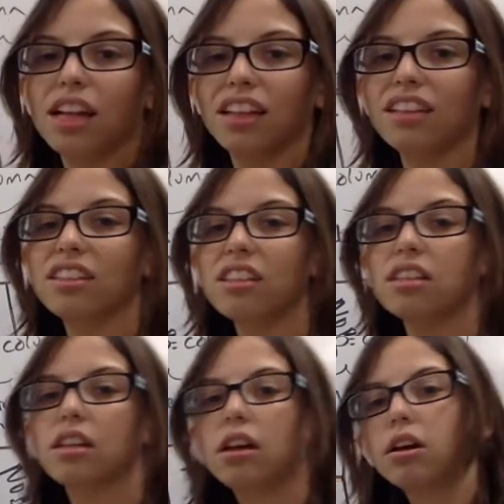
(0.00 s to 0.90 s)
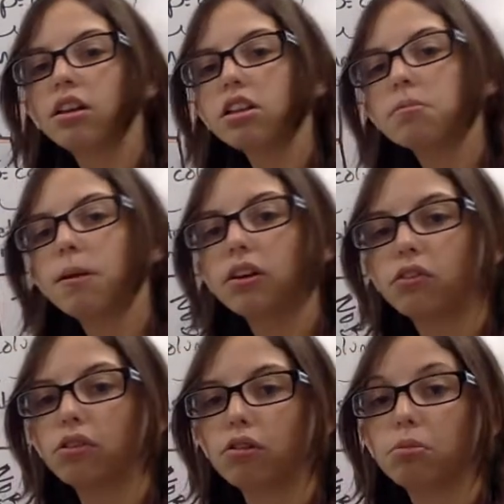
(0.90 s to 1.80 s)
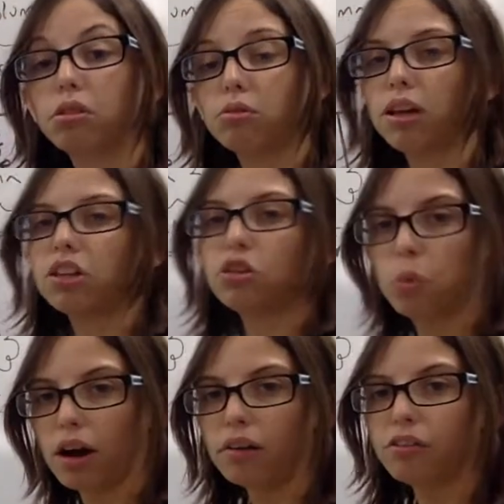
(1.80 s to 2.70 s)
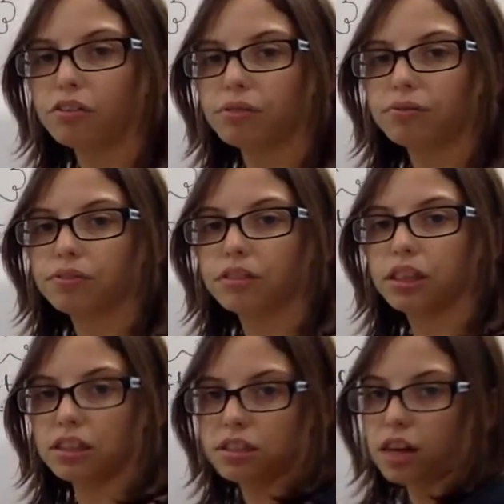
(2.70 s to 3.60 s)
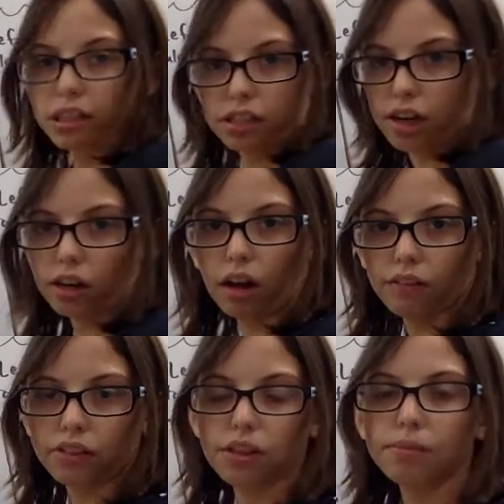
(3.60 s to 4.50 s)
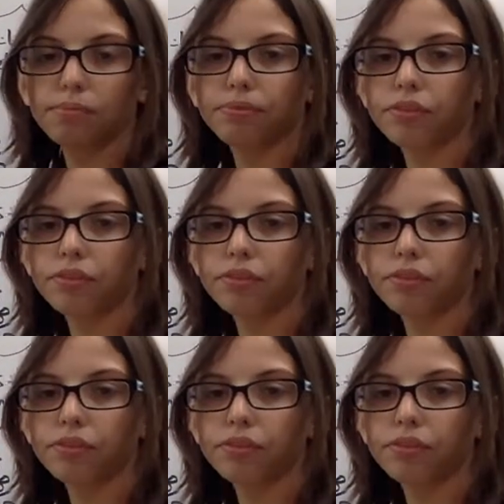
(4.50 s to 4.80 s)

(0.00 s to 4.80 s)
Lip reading: This spans from group 3 to 12. This is not to scale, obviously.